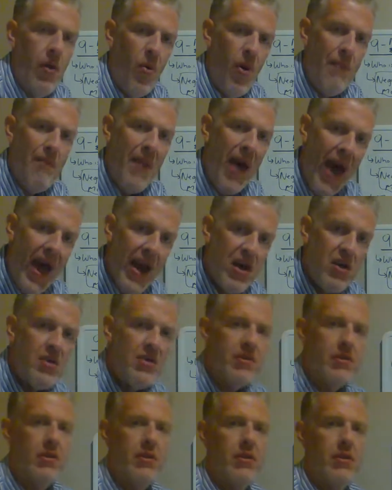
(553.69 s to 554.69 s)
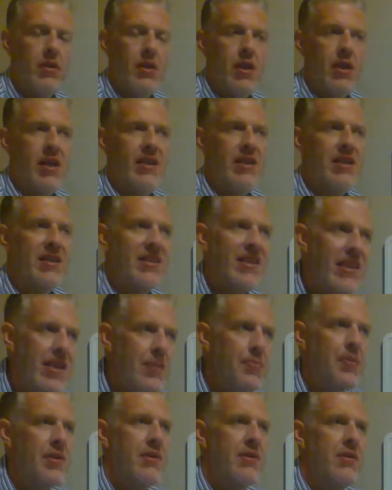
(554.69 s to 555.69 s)
What matters at the
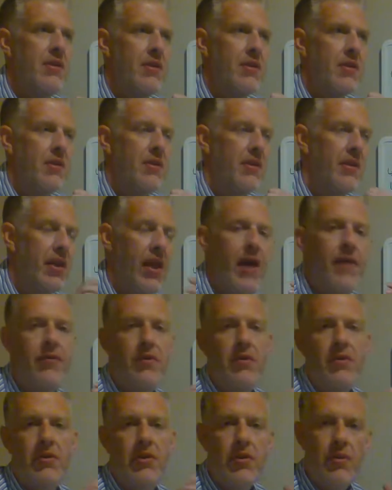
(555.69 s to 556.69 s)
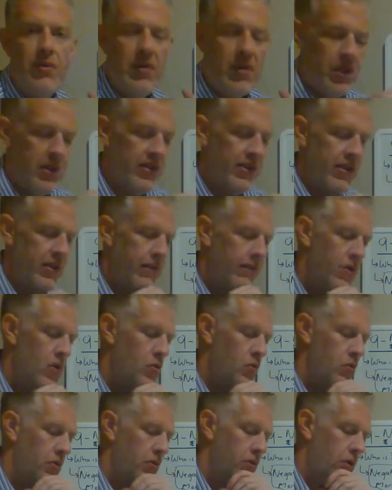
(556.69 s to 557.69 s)
deepest level to these
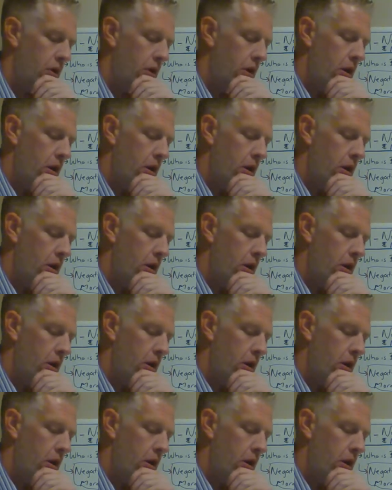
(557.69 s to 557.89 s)
individuals.